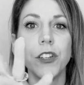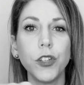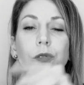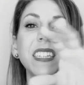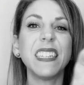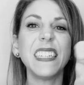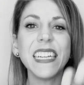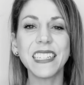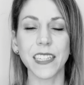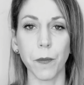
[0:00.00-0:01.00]
to
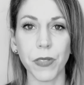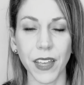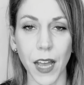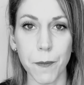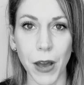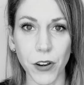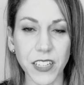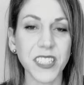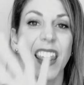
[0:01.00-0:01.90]
see something about us,